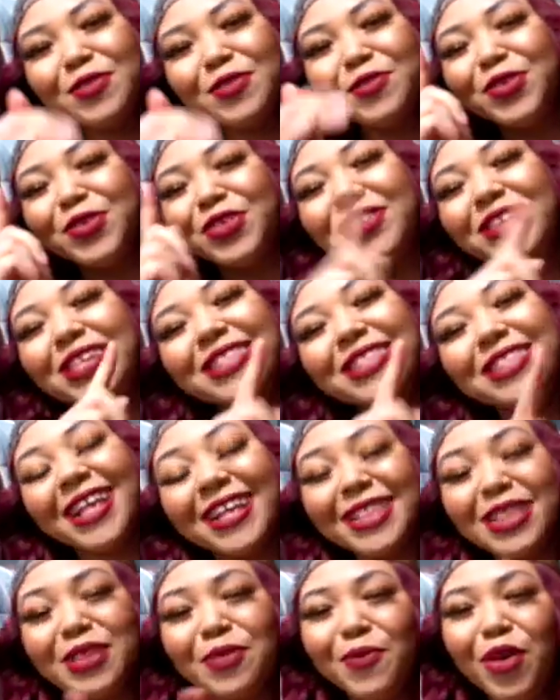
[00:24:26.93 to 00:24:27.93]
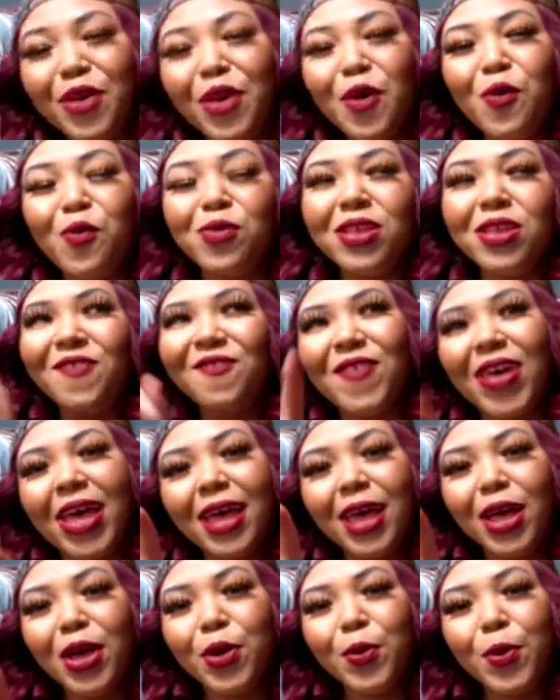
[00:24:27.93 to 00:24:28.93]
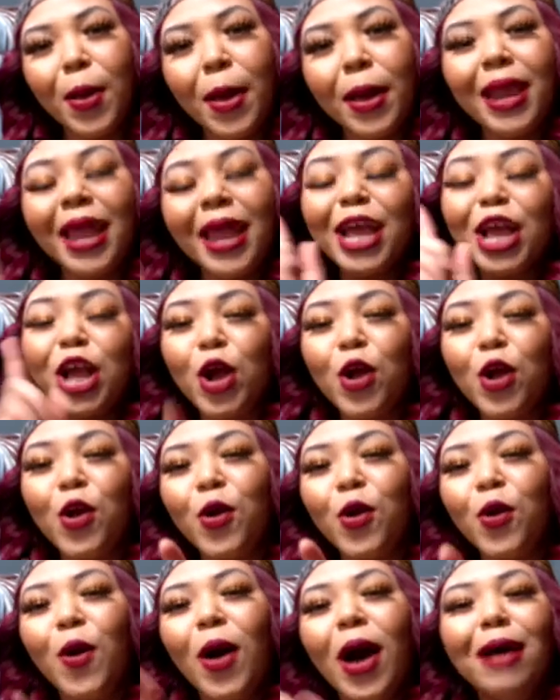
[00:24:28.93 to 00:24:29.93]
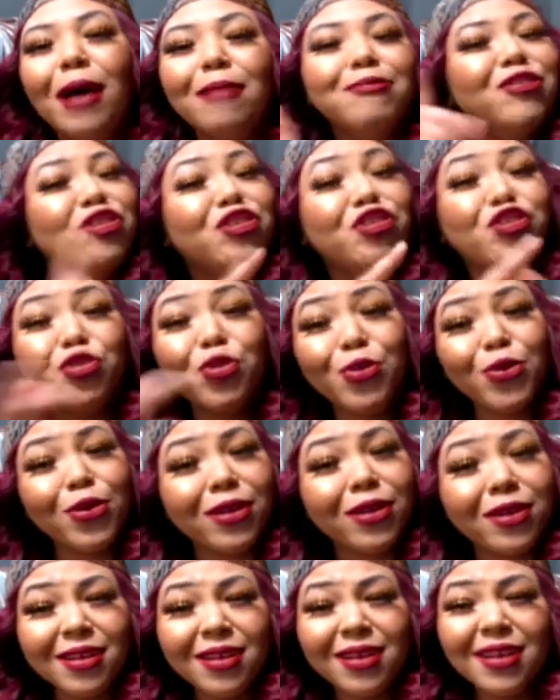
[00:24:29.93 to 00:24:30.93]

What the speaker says: what she said to me was foul. Like, girl, I'm just short.